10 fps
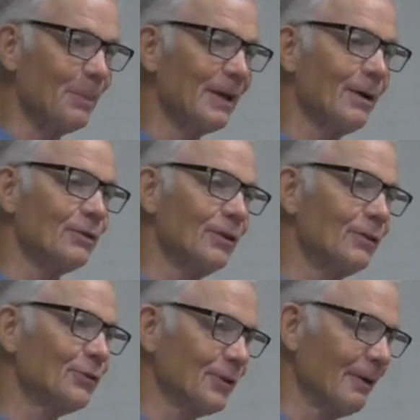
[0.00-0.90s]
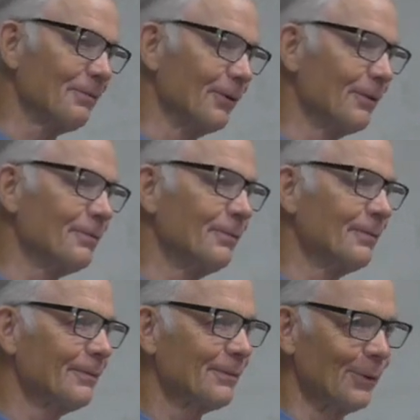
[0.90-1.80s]
because he suffered
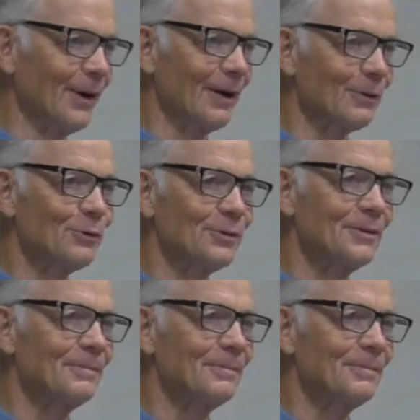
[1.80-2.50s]
for us.